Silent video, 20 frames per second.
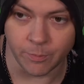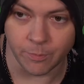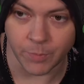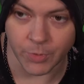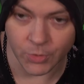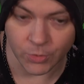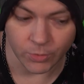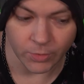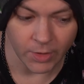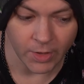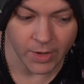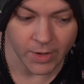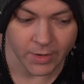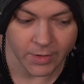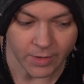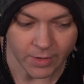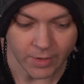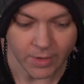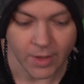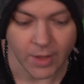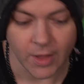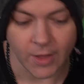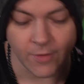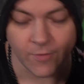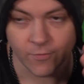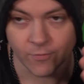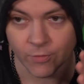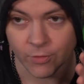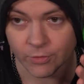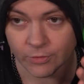bootleg
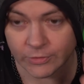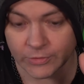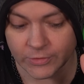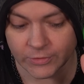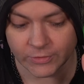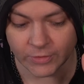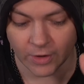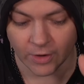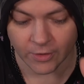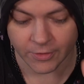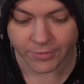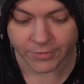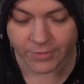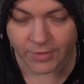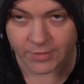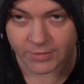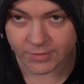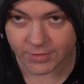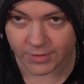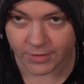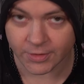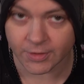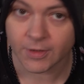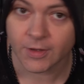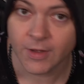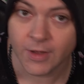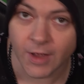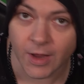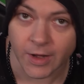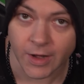versus authentic
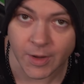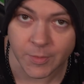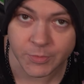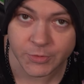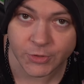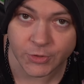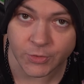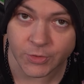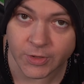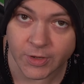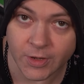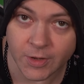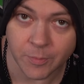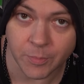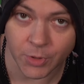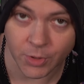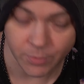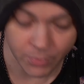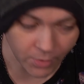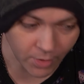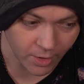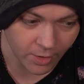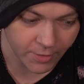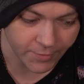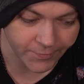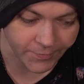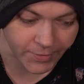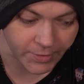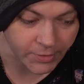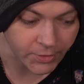Neptunia Purple
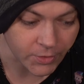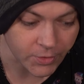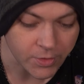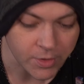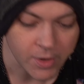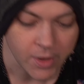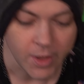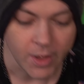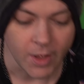Heart figure.